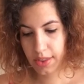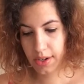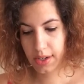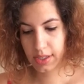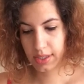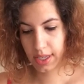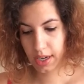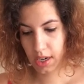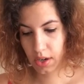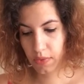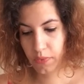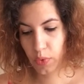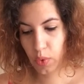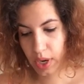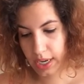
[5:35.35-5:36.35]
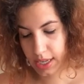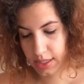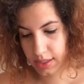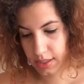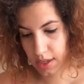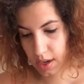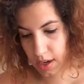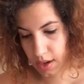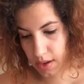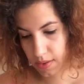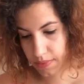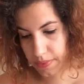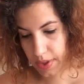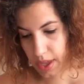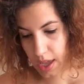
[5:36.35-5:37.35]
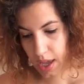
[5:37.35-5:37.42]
There is like an avoidance of